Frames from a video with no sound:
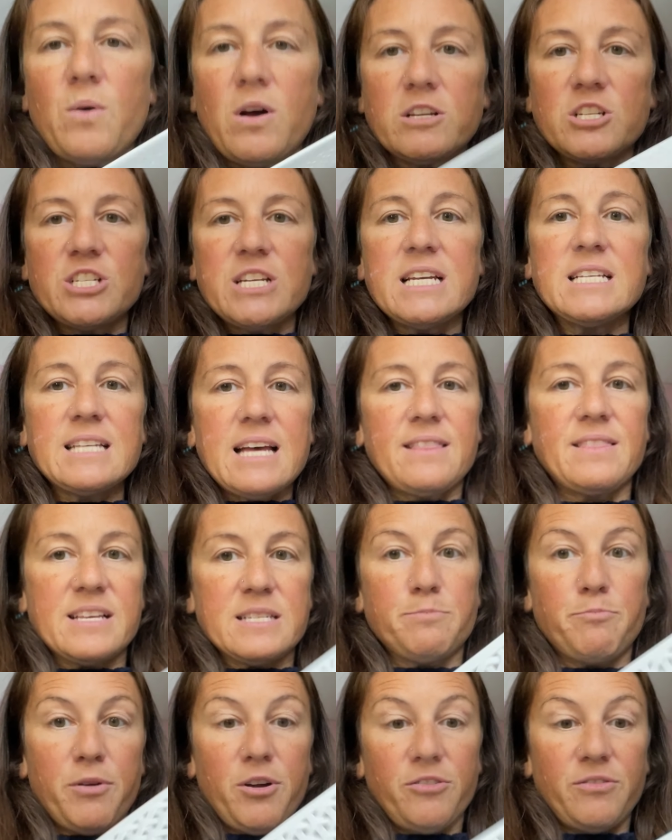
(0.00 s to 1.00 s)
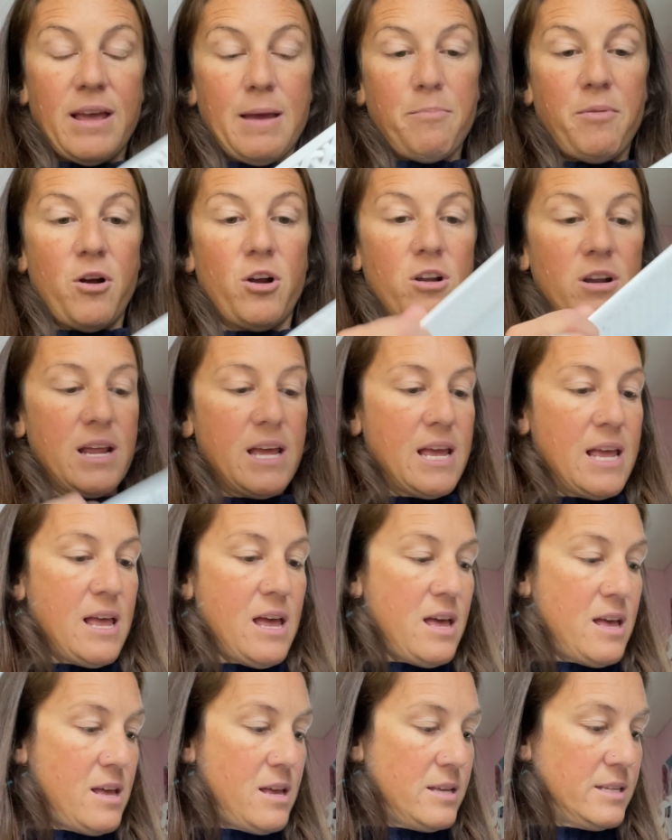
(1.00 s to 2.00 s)
she's at this birthday party,
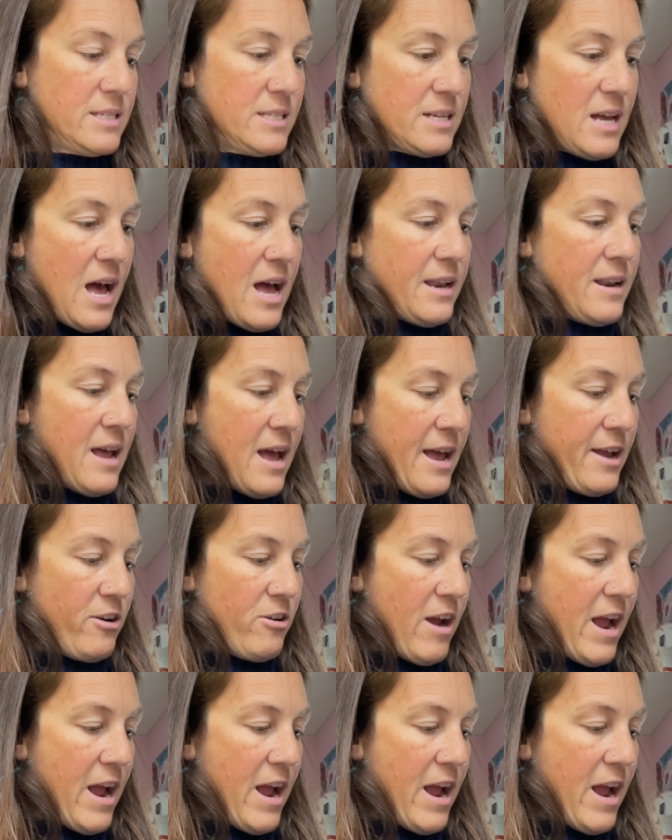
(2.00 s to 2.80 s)
Scott and I are